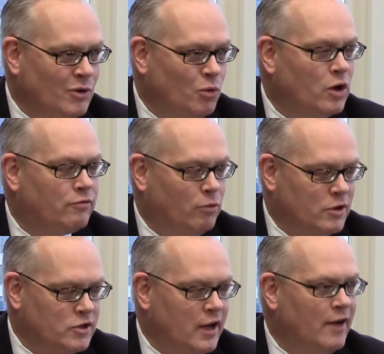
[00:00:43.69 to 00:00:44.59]

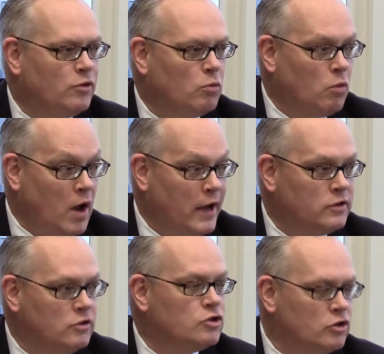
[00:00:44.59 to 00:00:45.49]
workforce, have the right
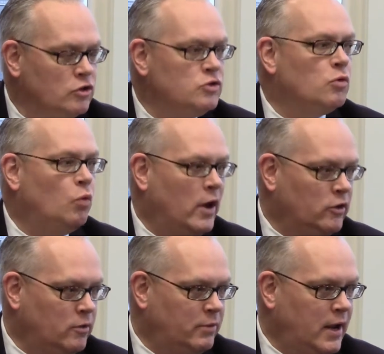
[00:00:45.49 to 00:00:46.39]
to choose
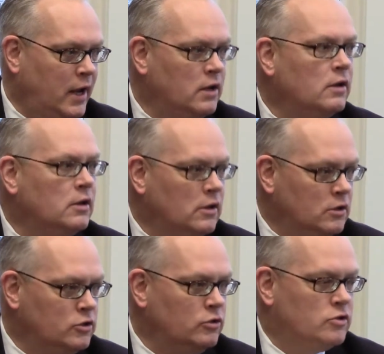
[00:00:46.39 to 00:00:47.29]
whether to pay
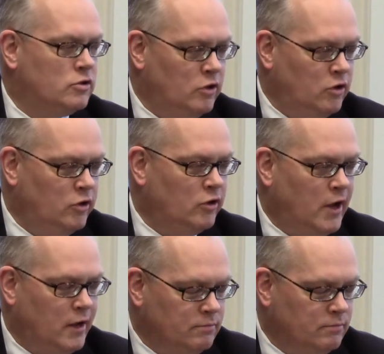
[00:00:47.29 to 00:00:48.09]
dues to the union or not.